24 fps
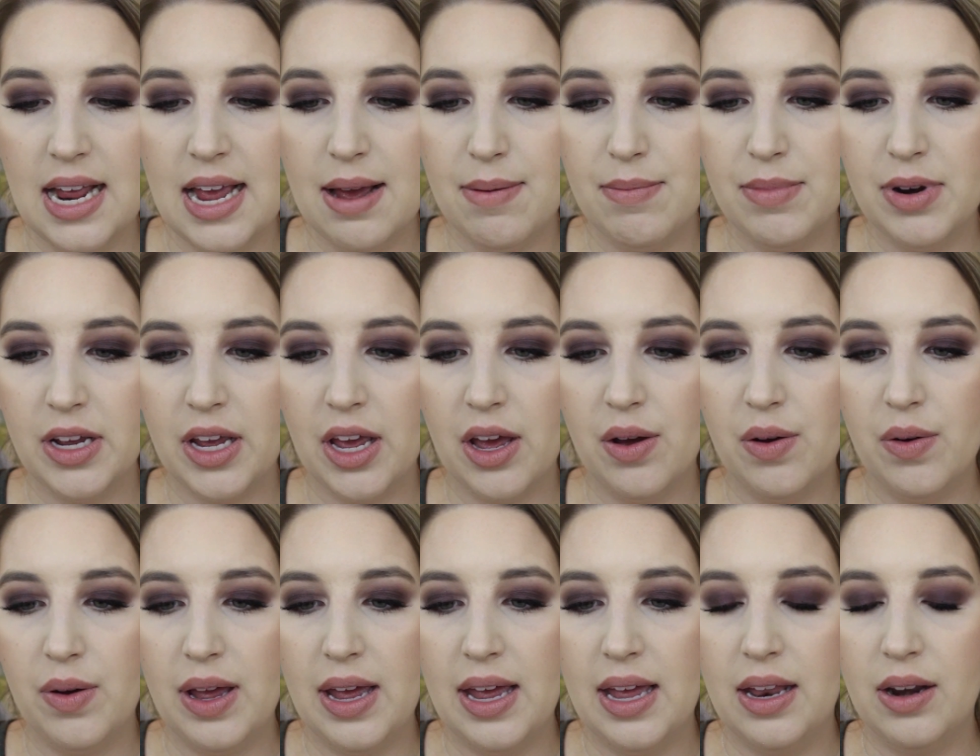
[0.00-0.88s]
Today I'm going to
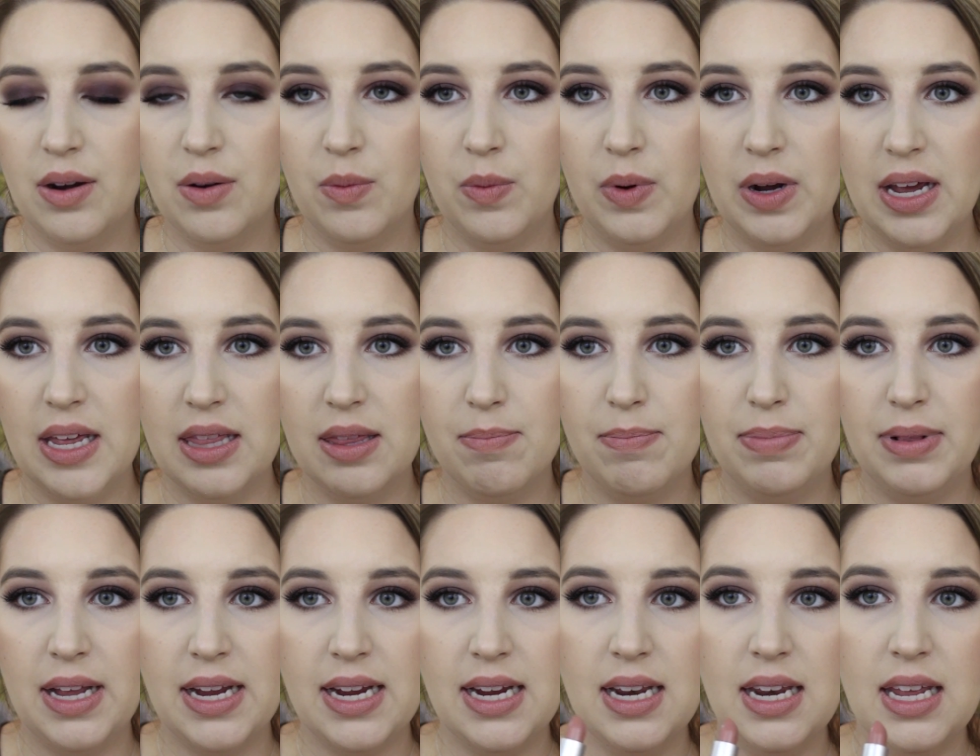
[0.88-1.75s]
go in with
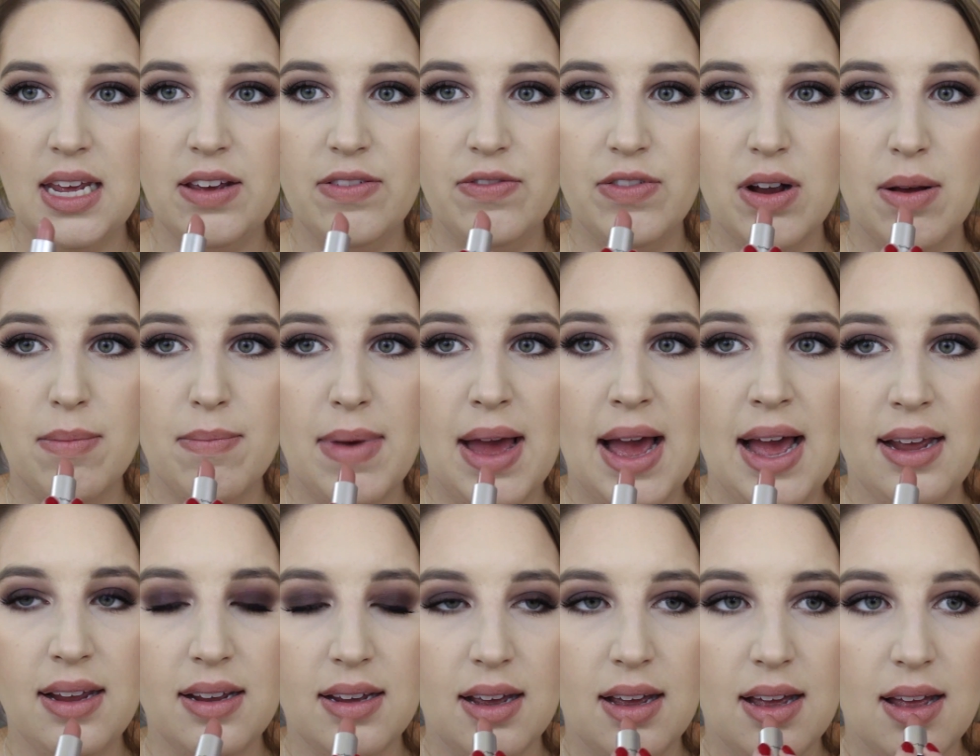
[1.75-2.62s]
Blankety from
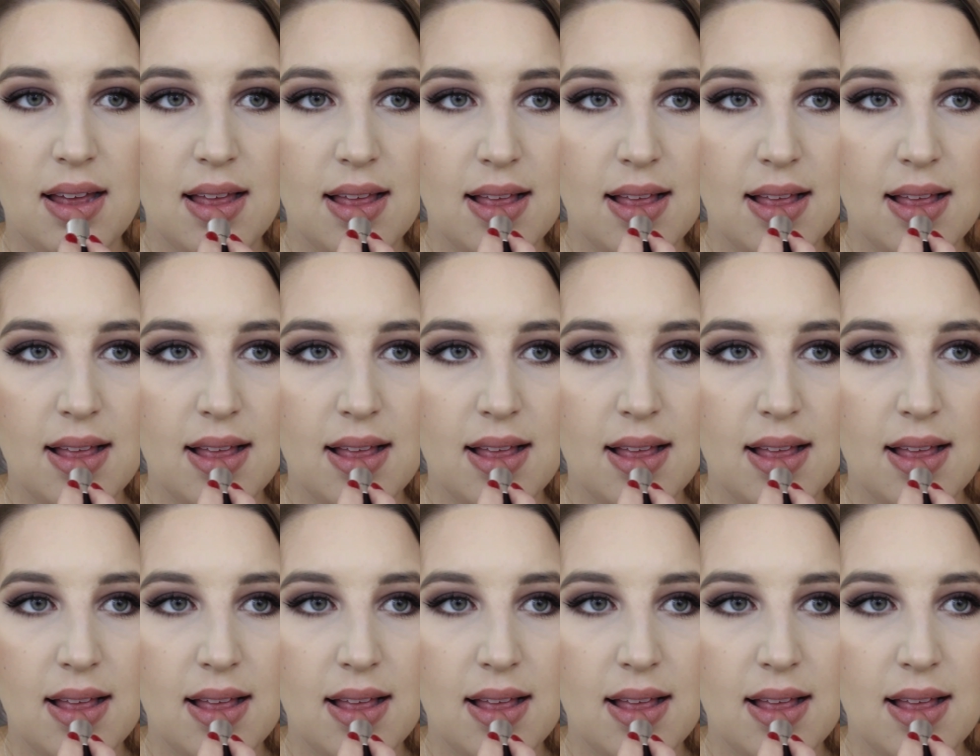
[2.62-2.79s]
MAC.